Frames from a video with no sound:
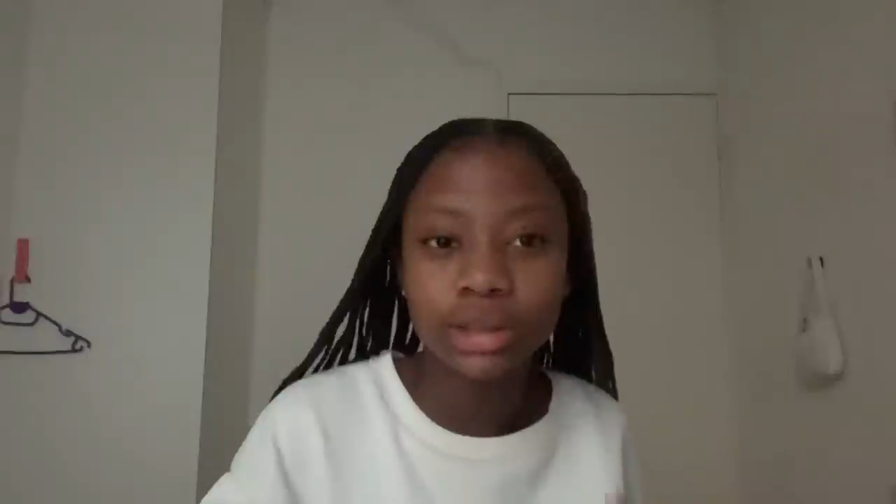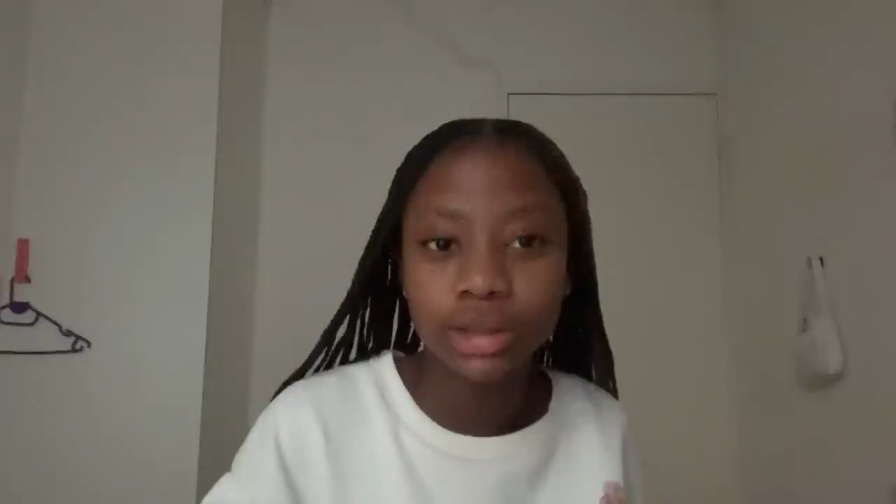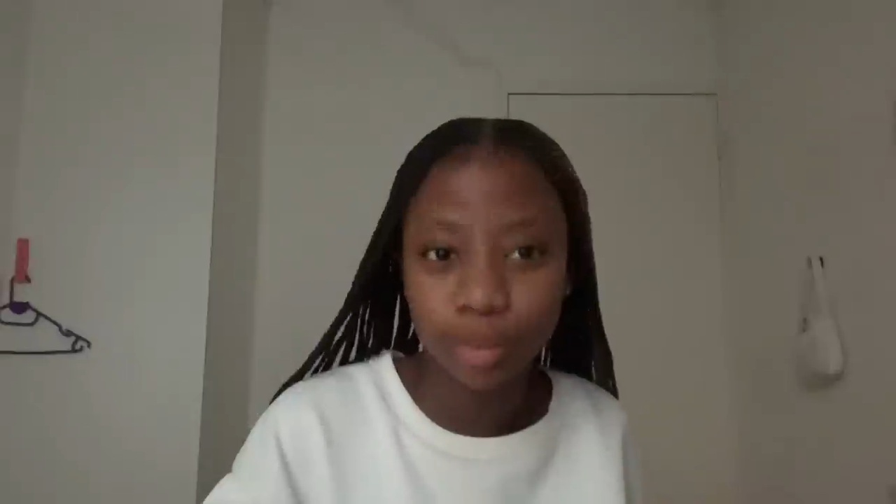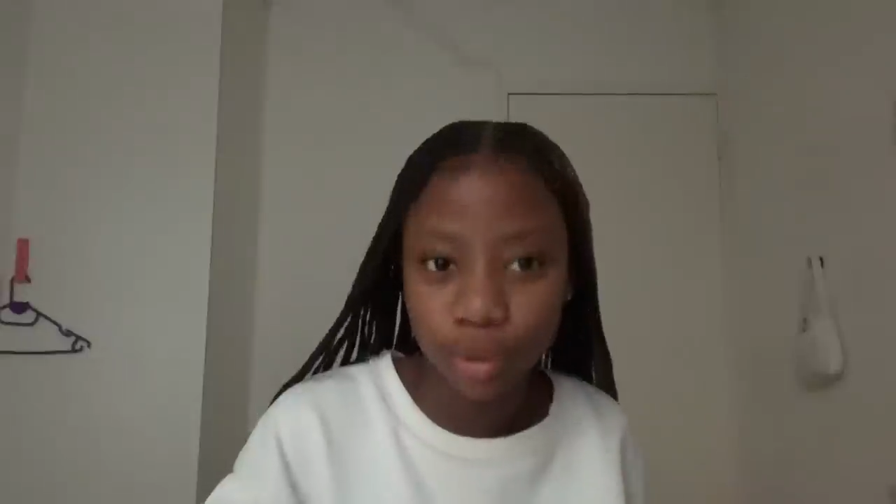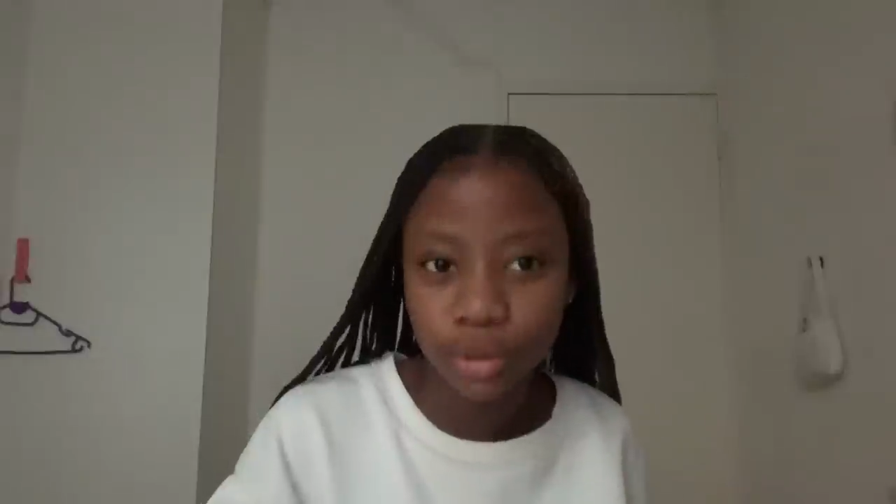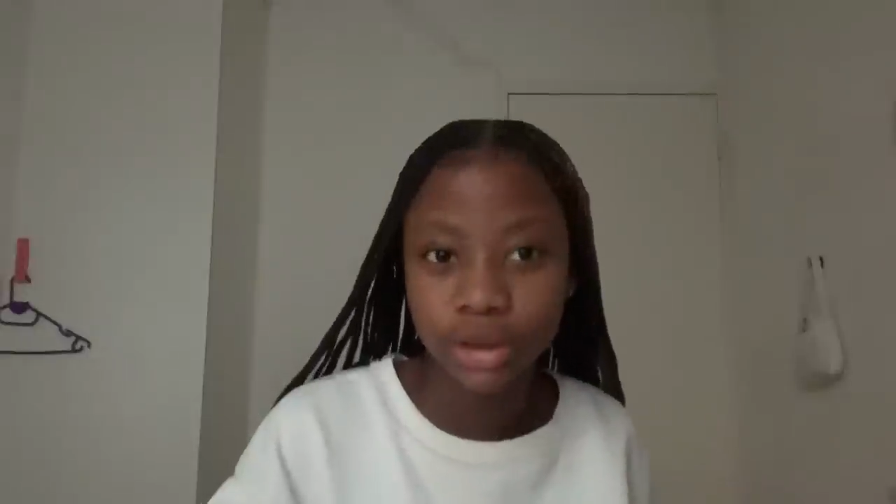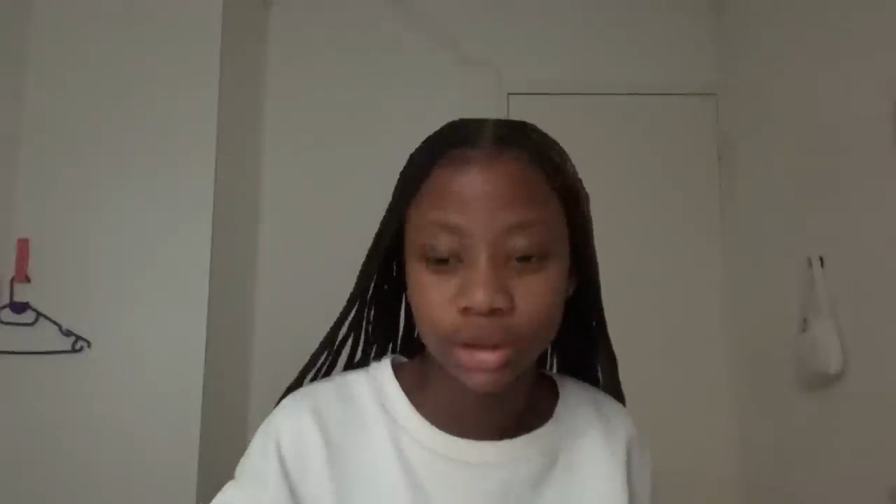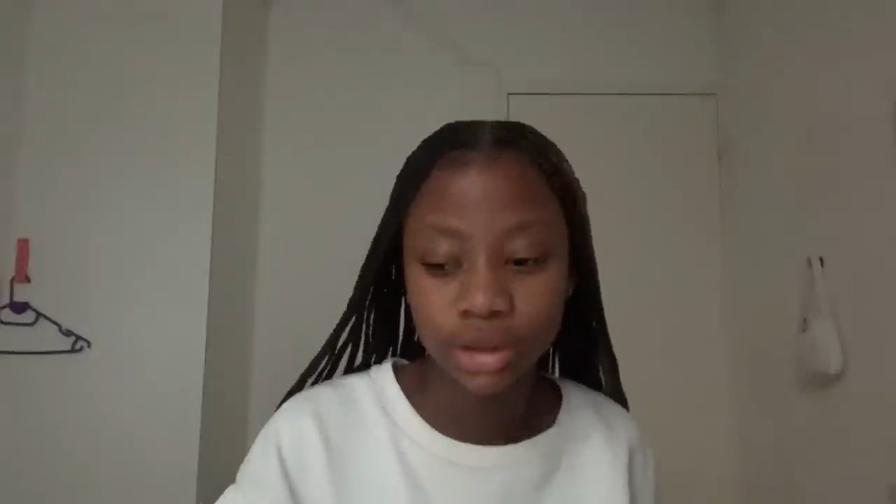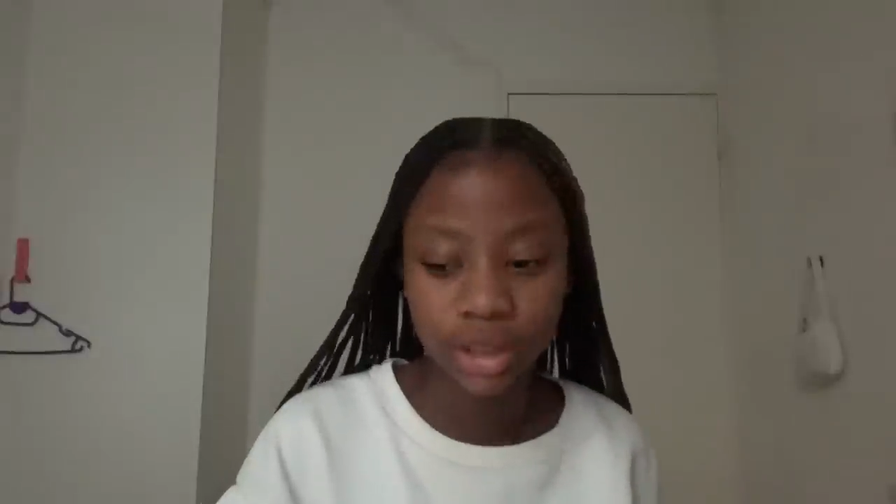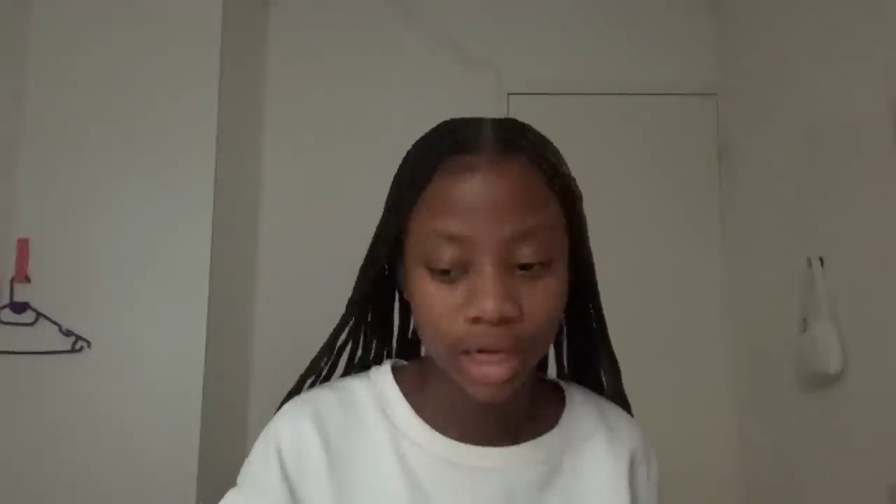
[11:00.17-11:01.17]

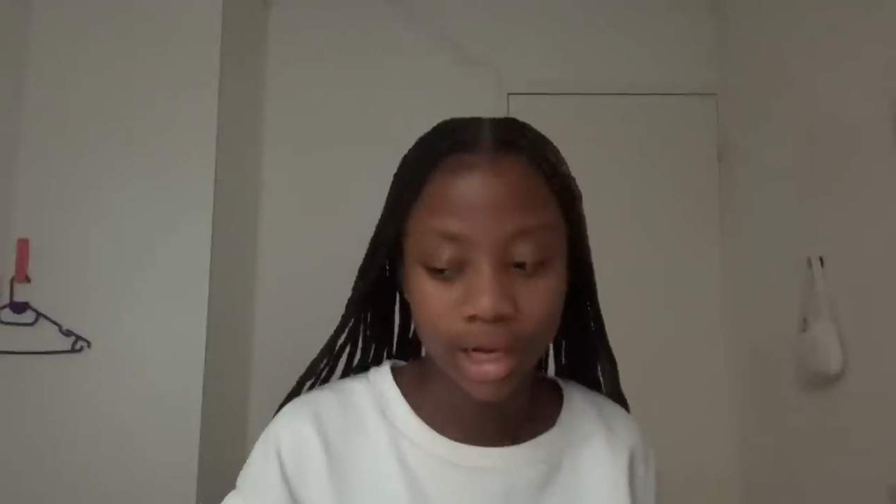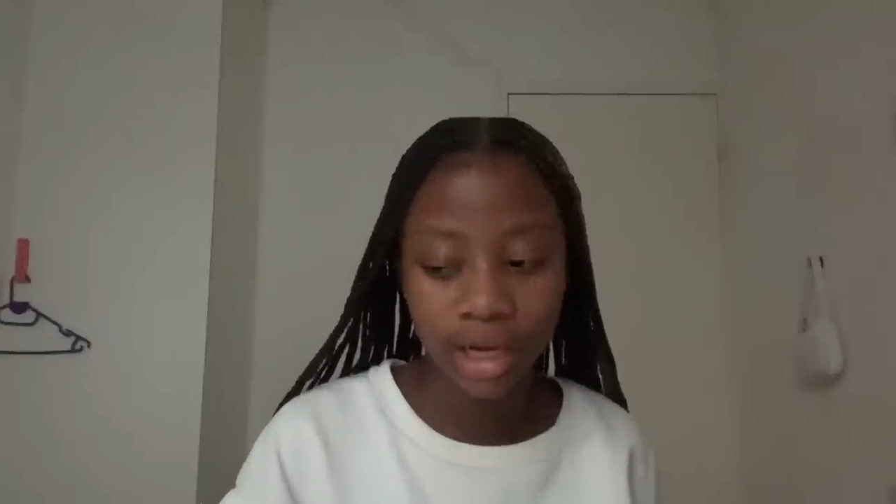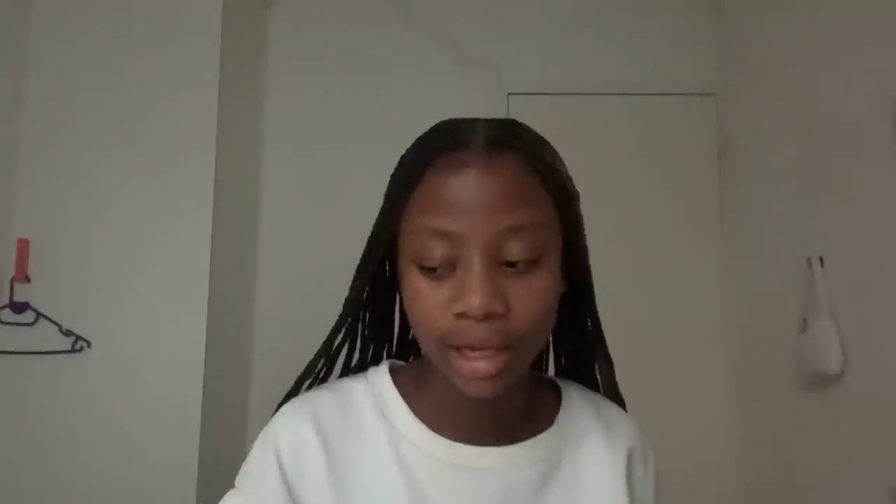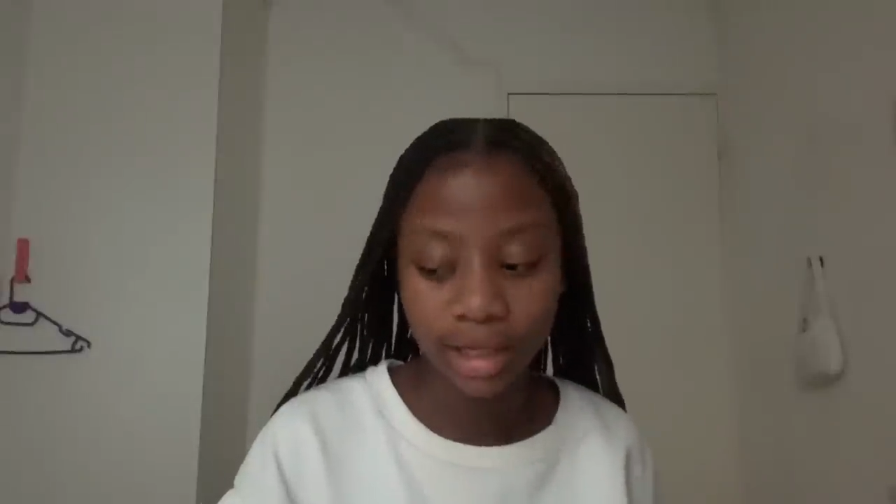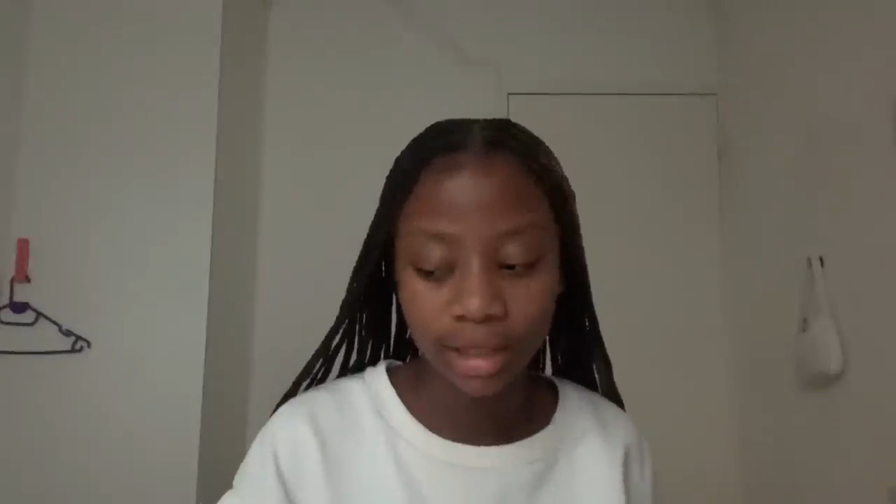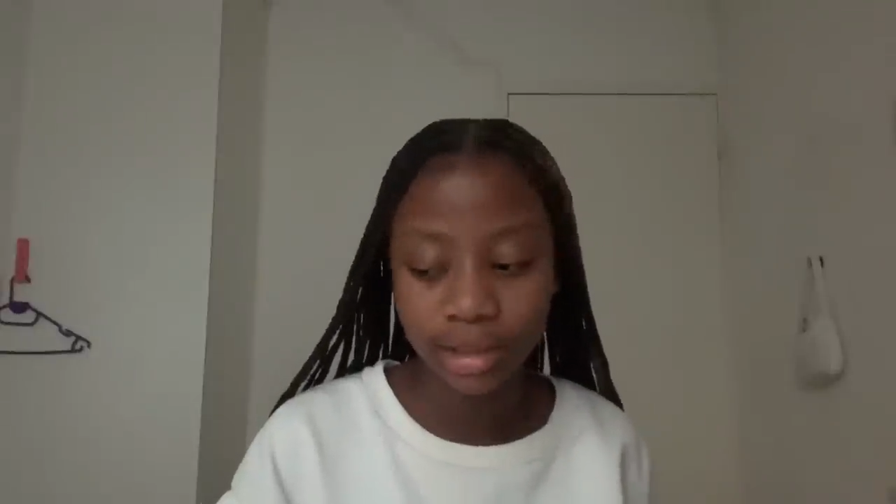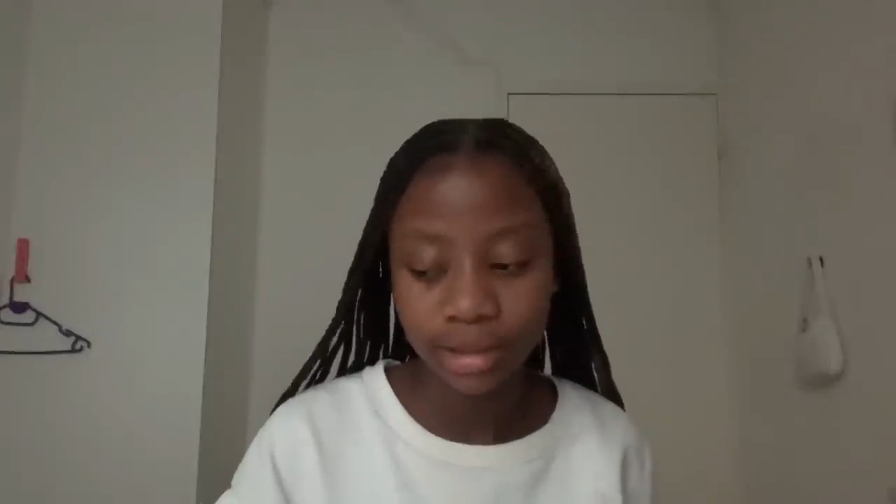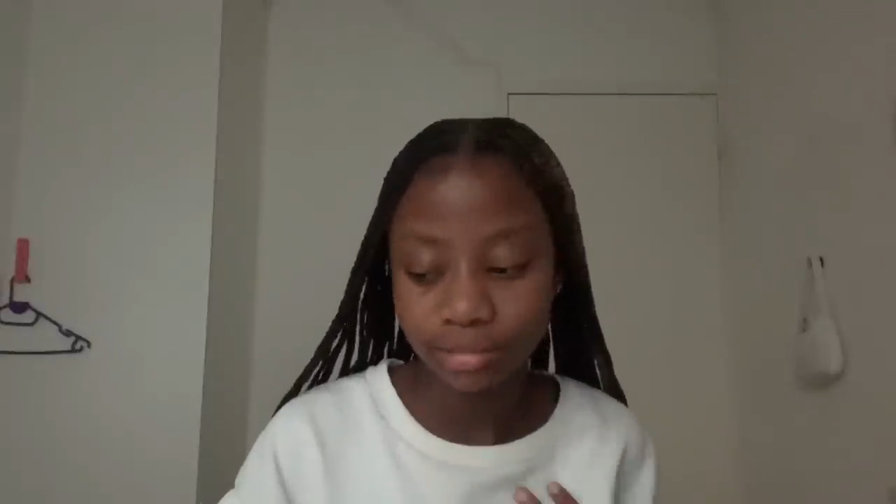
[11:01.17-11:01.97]
supporters today. Like,